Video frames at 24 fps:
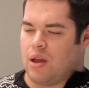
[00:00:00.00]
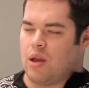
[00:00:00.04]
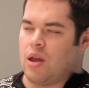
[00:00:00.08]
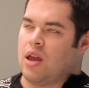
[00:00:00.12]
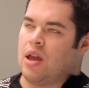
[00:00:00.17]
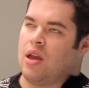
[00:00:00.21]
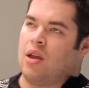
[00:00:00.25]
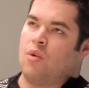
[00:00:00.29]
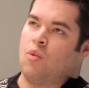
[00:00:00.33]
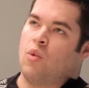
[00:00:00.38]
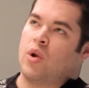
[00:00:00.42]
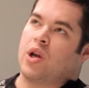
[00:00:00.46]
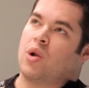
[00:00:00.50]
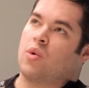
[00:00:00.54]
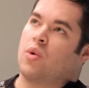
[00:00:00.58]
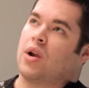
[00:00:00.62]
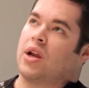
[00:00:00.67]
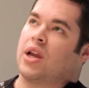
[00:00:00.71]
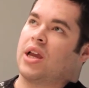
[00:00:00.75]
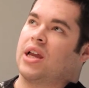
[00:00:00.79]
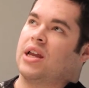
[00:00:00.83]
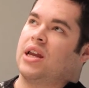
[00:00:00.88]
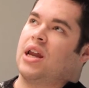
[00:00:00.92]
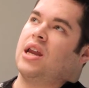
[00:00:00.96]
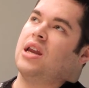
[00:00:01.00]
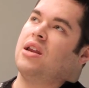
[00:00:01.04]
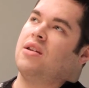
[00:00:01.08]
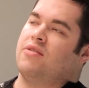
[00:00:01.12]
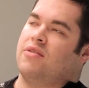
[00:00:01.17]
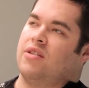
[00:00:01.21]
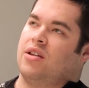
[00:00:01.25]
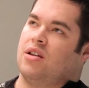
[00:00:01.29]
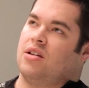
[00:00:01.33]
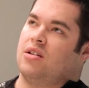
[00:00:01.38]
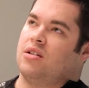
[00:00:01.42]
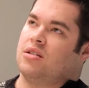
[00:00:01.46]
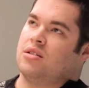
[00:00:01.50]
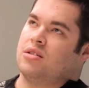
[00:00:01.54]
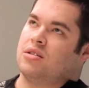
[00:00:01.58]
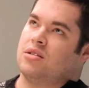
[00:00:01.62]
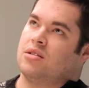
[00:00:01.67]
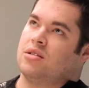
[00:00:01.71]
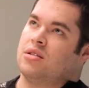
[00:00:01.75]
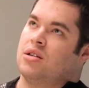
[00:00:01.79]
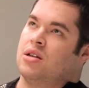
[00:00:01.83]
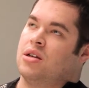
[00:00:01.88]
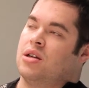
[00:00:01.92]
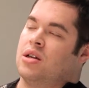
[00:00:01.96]
when you're working in any field
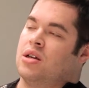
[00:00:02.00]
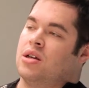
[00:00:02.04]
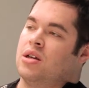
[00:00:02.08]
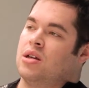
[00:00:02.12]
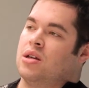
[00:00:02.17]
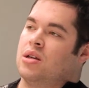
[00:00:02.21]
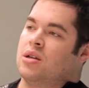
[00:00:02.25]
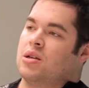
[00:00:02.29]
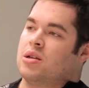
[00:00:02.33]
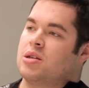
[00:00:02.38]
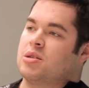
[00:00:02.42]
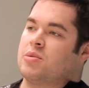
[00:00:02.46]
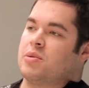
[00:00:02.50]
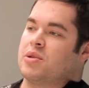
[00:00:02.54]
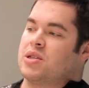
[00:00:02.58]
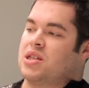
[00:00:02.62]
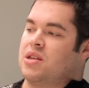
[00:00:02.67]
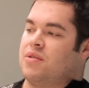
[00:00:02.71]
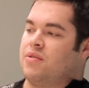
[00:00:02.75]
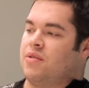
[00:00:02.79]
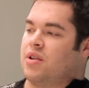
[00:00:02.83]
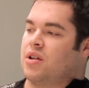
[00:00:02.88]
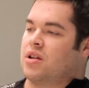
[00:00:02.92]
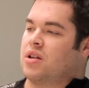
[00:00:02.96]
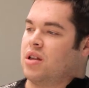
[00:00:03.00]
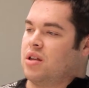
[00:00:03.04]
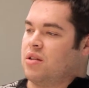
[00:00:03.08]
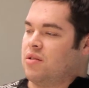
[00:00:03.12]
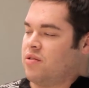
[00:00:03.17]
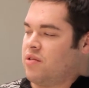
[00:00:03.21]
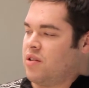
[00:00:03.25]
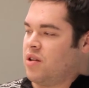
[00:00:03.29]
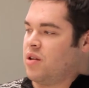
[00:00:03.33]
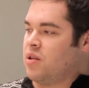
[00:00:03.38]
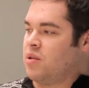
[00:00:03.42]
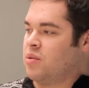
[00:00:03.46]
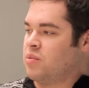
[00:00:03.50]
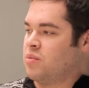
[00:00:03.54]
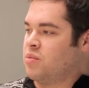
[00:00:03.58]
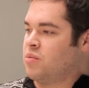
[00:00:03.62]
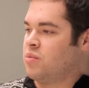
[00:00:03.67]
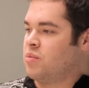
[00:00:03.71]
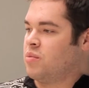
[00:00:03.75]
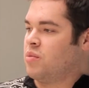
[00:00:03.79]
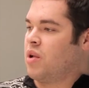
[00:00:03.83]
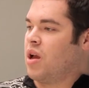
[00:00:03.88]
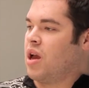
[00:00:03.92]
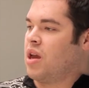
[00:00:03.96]
specifically film
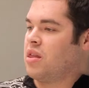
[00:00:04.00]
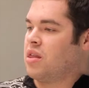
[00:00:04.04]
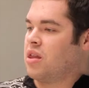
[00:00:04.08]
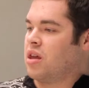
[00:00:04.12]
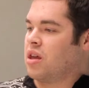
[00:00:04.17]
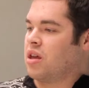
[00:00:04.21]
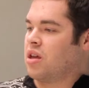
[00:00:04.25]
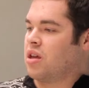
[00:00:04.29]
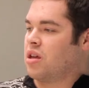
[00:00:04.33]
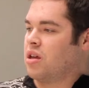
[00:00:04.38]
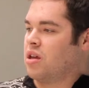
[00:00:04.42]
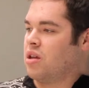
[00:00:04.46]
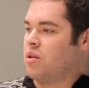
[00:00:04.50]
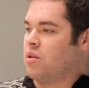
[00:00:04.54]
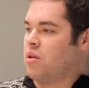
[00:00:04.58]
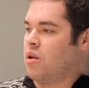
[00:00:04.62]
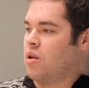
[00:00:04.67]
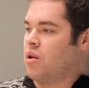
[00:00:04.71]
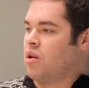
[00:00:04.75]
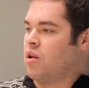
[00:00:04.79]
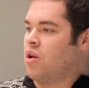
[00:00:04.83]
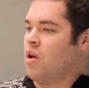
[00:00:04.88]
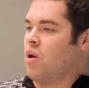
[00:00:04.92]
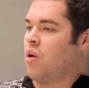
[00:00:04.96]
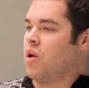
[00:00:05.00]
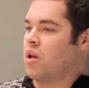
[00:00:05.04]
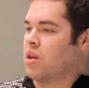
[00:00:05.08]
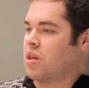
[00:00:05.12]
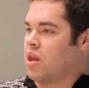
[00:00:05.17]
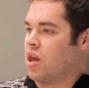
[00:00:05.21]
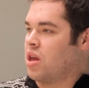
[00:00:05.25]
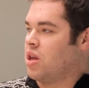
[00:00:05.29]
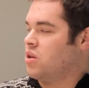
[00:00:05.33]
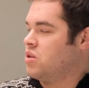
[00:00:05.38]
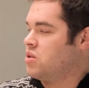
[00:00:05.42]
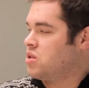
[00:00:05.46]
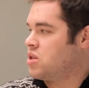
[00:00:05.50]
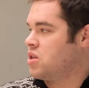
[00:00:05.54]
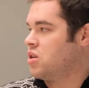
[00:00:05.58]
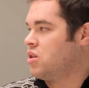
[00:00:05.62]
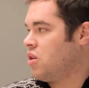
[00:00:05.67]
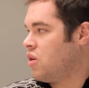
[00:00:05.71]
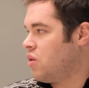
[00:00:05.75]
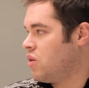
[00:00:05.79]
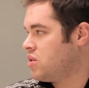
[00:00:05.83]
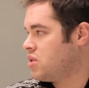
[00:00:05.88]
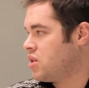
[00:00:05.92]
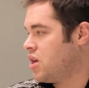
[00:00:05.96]
i think knowing that you
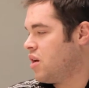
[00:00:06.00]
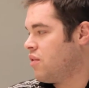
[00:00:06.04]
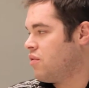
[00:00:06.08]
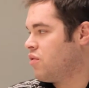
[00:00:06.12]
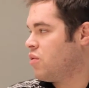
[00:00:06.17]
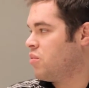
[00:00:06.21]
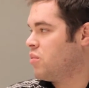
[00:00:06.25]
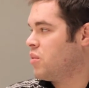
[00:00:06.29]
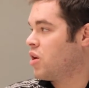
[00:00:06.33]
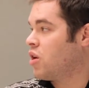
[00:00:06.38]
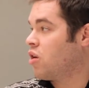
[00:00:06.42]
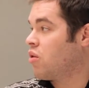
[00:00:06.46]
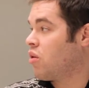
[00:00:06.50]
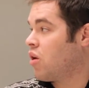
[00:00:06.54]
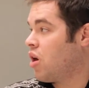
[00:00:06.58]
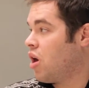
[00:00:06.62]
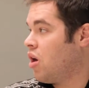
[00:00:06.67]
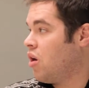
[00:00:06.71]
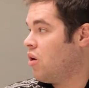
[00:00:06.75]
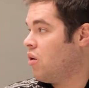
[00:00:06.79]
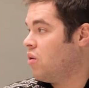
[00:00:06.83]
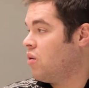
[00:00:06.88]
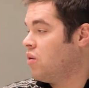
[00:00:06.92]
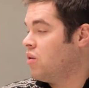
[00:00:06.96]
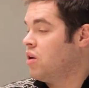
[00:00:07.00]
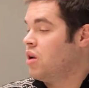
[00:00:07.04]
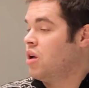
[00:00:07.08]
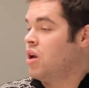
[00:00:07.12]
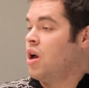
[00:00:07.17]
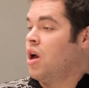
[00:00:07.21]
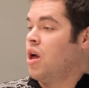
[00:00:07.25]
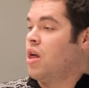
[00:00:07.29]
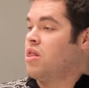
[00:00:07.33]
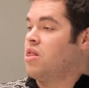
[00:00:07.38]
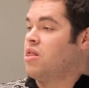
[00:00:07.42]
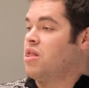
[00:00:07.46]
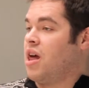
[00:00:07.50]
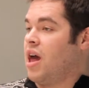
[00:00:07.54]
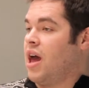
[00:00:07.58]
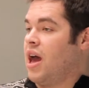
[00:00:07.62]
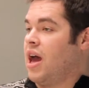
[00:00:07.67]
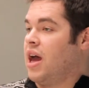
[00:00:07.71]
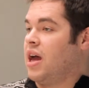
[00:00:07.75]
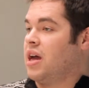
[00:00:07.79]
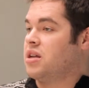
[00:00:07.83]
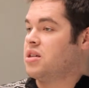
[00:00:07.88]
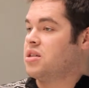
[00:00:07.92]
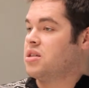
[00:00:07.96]
still always have room to grow yeah.
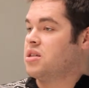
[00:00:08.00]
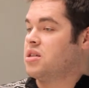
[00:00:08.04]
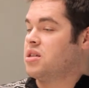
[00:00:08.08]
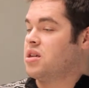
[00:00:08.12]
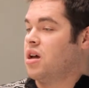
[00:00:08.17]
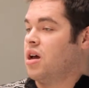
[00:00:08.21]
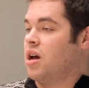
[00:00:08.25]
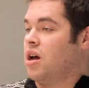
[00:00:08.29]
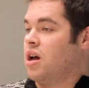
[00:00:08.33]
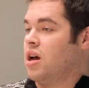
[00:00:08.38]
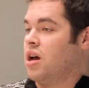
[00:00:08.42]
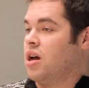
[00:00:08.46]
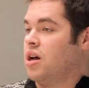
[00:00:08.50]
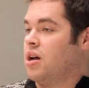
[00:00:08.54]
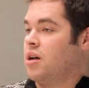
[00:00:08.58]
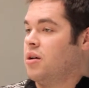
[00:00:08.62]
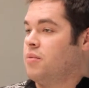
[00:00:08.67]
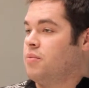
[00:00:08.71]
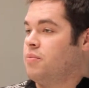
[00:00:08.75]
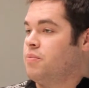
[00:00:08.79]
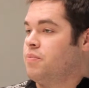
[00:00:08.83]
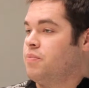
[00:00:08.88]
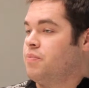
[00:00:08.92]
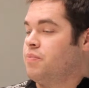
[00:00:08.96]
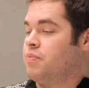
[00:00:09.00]
that um,